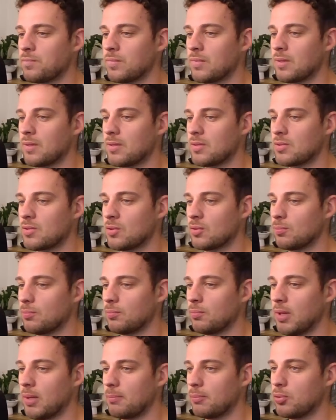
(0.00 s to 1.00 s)
So
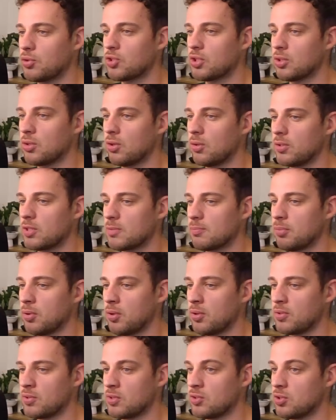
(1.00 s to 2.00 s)
by pushing all his
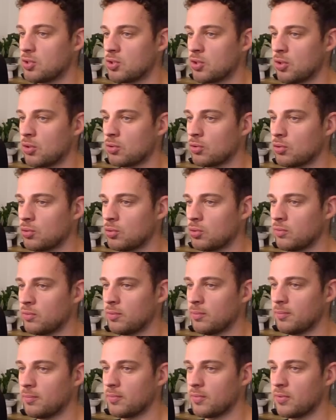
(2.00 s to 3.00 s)
pawns, he just hung 2 of
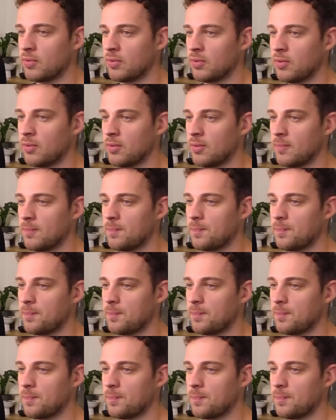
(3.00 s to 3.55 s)
them. So...